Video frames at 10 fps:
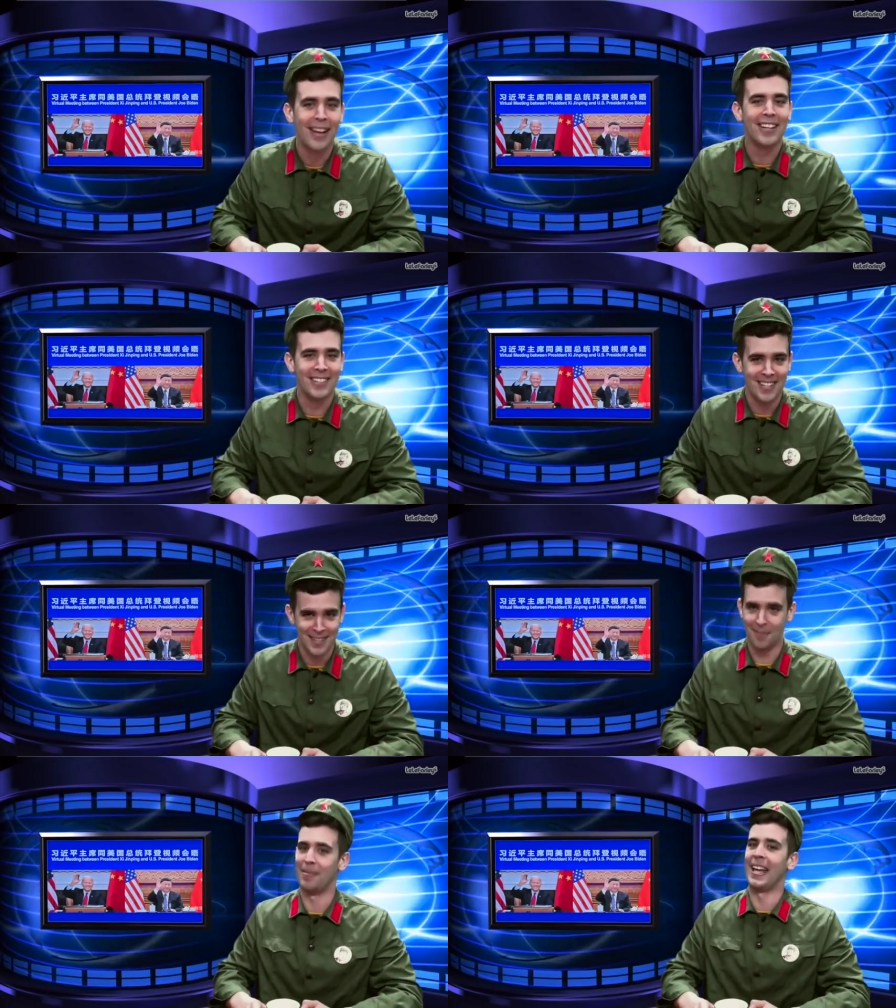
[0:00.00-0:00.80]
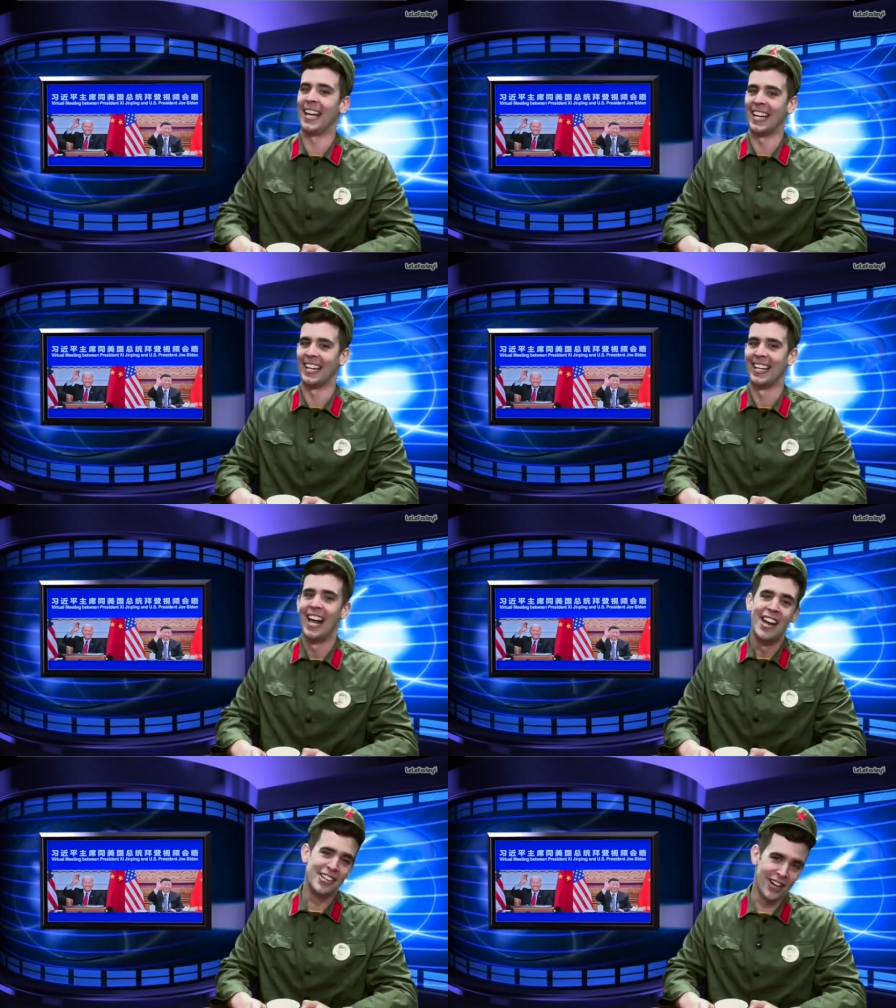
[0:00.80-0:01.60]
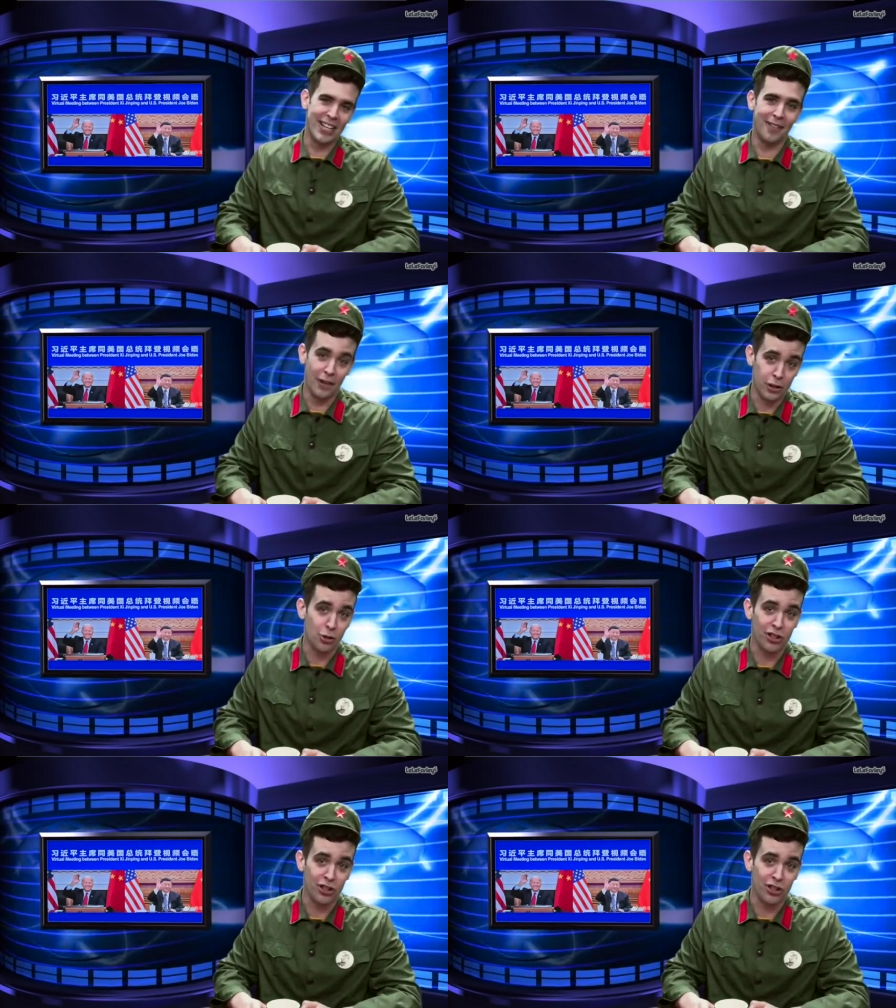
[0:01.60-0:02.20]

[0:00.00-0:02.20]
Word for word: Xi Jinping. During the virtual